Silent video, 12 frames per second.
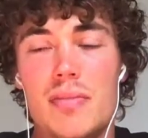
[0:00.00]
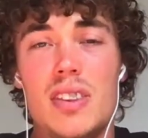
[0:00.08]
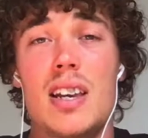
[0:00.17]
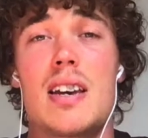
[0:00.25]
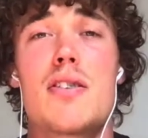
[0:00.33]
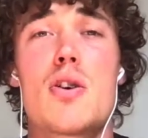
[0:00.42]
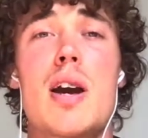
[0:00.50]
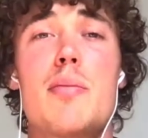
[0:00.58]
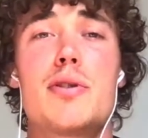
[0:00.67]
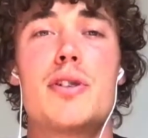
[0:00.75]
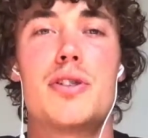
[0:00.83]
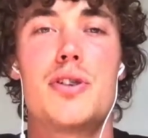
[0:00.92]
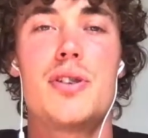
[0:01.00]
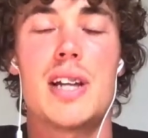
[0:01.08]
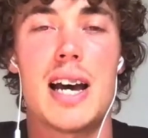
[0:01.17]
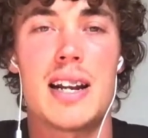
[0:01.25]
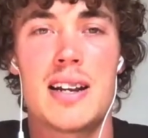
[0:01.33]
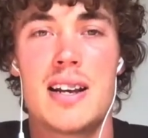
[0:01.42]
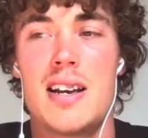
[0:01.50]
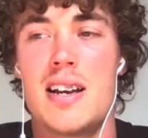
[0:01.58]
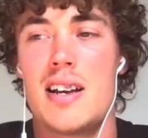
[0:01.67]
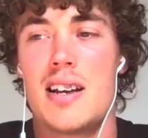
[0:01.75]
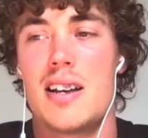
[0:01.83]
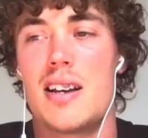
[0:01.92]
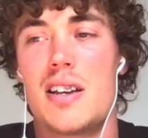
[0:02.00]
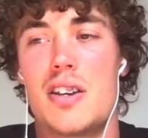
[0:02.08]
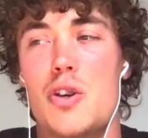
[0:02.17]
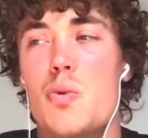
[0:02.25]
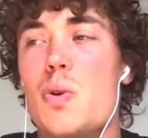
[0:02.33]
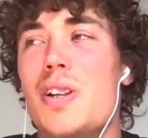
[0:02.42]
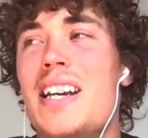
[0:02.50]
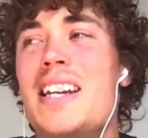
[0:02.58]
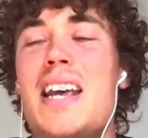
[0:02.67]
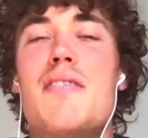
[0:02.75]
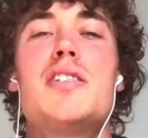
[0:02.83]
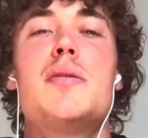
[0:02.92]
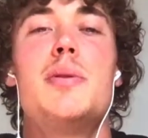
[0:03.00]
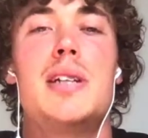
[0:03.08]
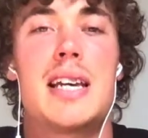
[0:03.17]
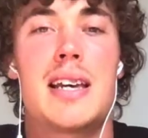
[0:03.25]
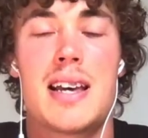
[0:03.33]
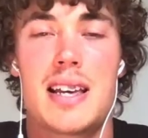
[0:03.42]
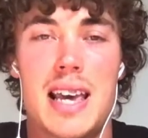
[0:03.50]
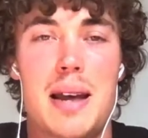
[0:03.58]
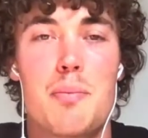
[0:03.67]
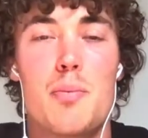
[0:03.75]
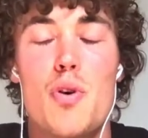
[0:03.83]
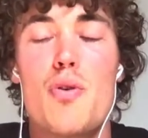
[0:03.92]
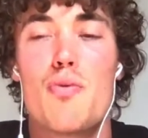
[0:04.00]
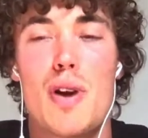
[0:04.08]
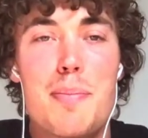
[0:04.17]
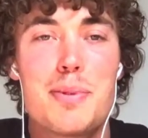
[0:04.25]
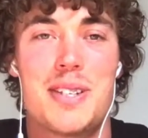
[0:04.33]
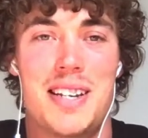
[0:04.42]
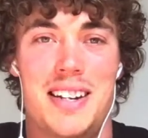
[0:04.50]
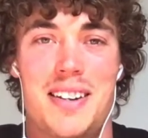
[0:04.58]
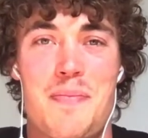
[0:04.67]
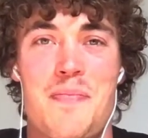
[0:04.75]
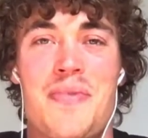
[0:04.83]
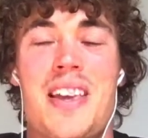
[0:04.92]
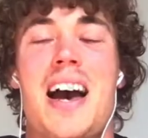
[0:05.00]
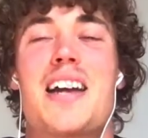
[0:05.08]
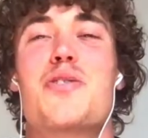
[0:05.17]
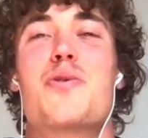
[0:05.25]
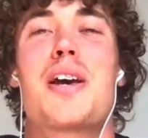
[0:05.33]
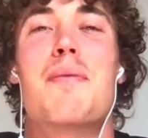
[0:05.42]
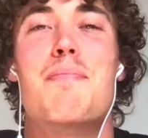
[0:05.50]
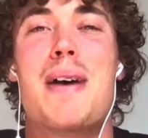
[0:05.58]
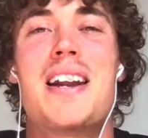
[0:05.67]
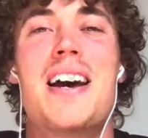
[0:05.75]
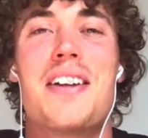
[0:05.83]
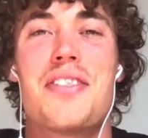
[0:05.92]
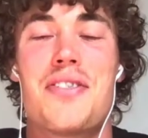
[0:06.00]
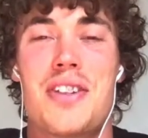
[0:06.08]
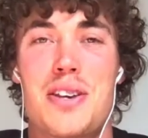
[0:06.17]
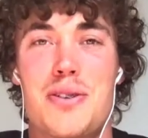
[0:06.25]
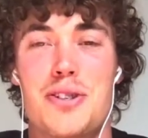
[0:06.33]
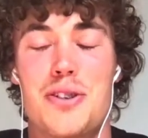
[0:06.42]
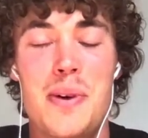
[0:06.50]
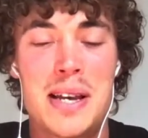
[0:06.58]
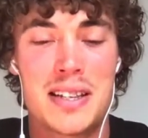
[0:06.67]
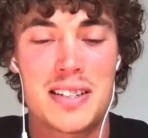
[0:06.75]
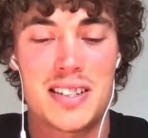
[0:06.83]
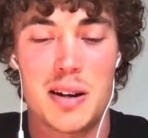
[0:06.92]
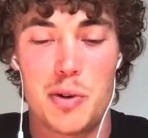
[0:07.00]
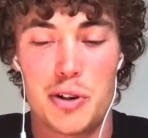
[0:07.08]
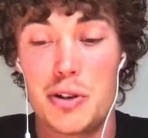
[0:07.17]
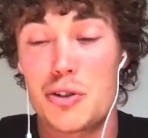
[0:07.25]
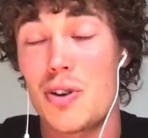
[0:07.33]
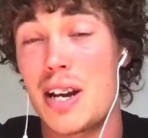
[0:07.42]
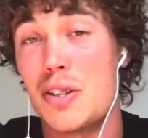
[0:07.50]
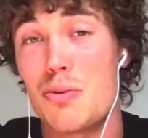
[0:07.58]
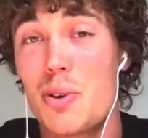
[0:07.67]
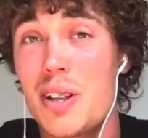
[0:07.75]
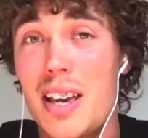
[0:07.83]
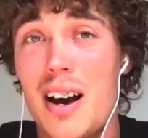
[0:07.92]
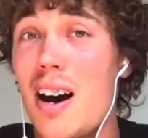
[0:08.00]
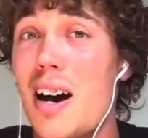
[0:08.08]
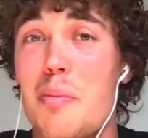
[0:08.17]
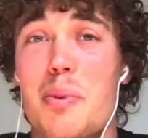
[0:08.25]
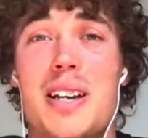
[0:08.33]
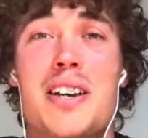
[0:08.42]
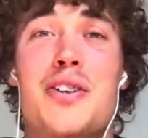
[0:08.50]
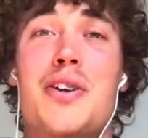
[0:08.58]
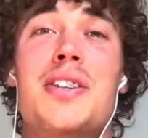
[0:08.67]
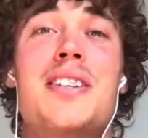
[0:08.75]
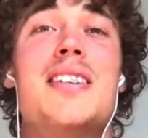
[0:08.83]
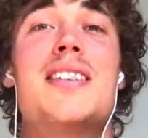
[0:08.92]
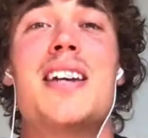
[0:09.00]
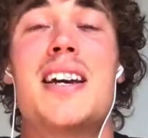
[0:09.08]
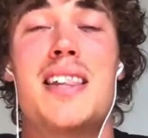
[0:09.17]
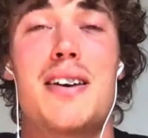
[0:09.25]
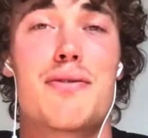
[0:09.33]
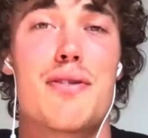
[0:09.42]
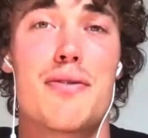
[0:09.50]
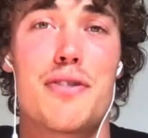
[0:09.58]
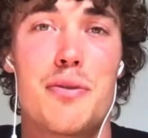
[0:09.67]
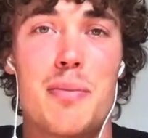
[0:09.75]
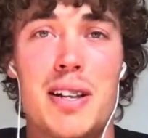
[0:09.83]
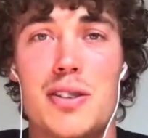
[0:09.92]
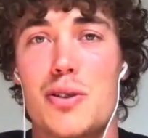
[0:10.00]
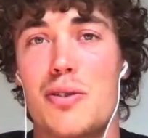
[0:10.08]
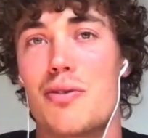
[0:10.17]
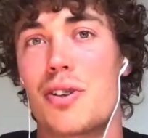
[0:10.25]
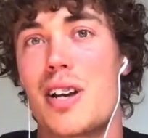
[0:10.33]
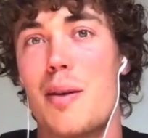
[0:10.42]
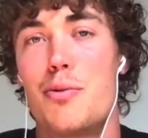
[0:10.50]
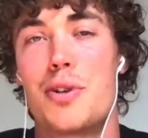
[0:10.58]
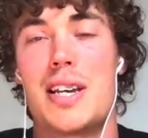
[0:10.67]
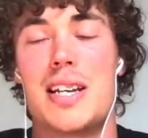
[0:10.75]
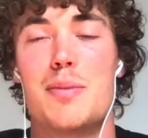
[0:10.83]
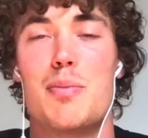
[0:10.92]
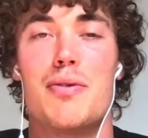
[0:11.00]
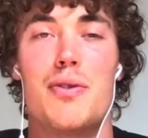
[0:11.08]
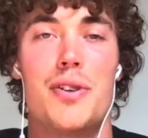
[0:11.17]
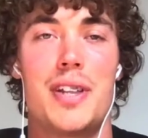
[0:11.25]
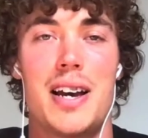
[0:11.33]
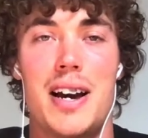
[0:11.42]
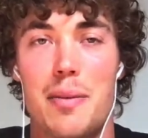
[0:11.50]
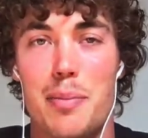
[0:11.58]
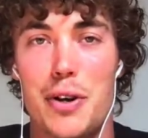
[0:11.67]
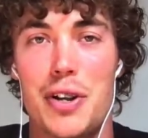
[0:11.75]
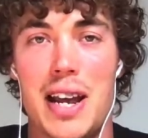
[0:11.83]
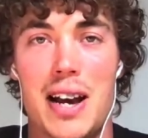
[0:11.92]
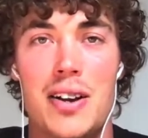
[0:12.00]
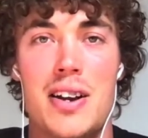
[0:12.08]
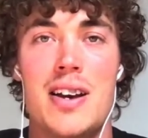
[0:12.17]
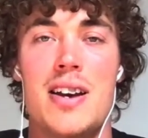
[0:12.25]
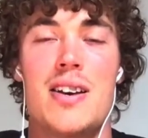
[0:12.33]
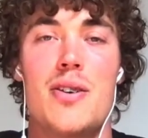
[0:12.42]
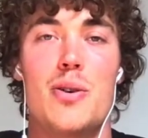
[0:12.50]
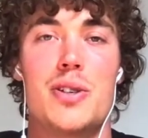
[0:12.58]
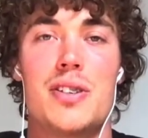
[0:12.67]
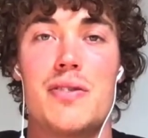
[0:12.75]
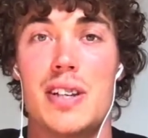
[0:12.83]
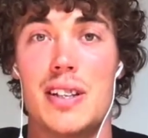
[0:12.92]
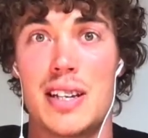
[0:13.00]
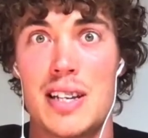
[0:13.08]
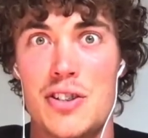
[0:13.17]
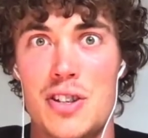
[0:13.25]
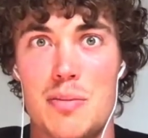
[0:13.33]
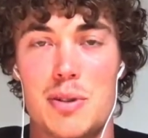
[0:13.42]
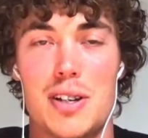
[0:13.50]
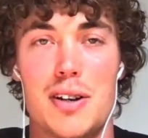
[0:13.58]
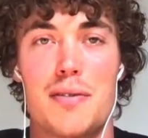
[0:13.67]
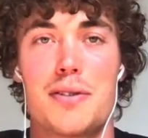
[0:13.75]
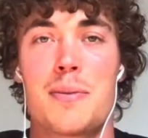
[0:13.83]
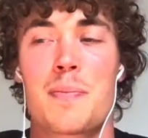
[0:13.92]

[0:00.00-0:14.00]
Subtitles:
If you're able to do that, you will inevitably get more reps in, and you'll get better at the thing you're doing than someone who trains really hard but can only sustain that for a few months or for a couple years before they either burn out or severely injure themselves.